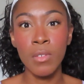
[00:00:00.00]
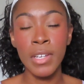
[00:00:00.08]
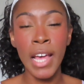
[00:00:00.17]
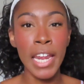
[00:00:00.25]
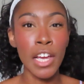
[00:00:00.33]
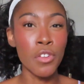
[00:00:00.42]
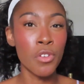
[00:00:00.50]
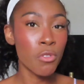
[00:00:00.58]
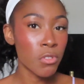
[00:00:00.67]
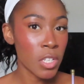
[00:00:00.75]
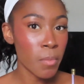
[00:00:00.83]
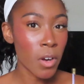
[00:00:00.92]
getting a new
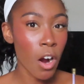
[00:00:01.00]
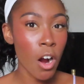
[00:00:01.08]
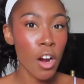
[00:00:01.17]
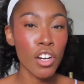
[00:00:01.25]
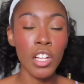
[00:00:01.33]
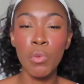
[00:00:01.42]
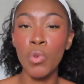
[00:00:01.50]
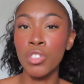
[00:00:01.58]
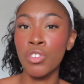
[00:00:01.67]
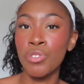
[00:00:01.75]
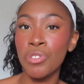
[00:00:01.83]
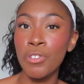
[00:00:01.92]
SIM card, or like what
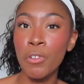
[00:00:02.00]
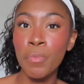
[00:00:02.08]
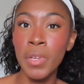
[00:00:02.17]
to do,